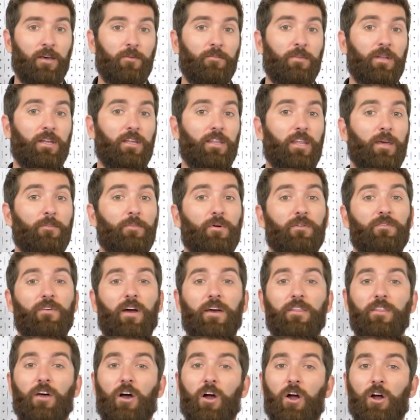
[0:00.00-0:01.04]
meaning they
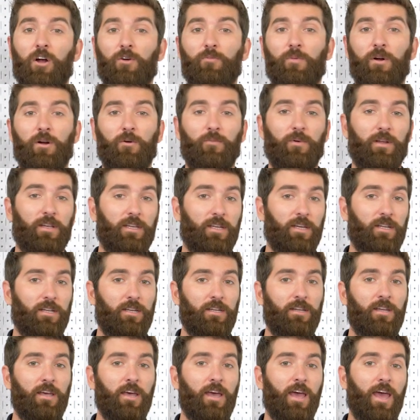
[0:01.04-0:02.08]
provide the hardware when
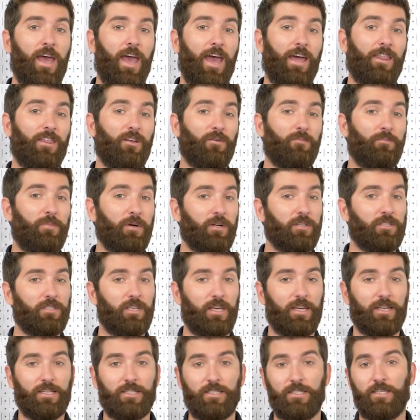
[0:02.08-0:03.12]
needed, and they're built
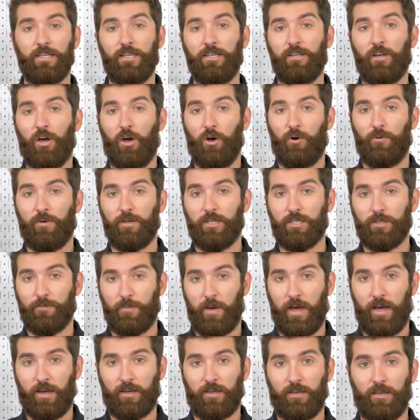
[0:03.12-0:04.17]
to exceed OE
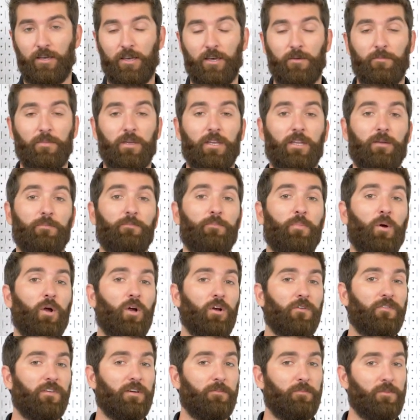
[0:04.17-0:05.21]
spec, meaning
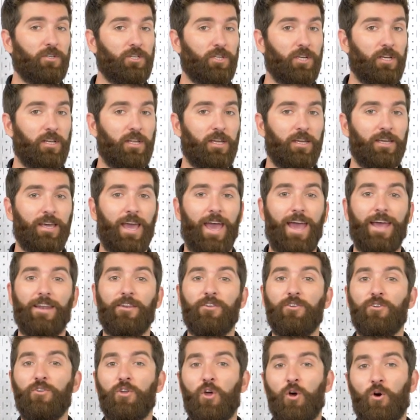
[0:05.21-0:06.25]
perfect machining
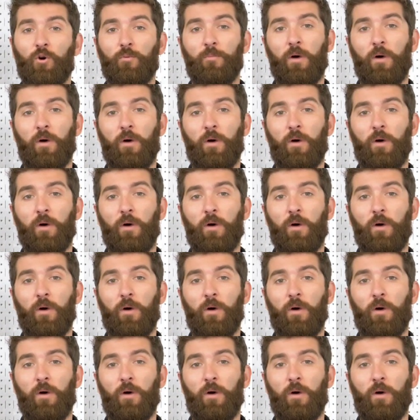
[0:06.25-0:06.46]
and no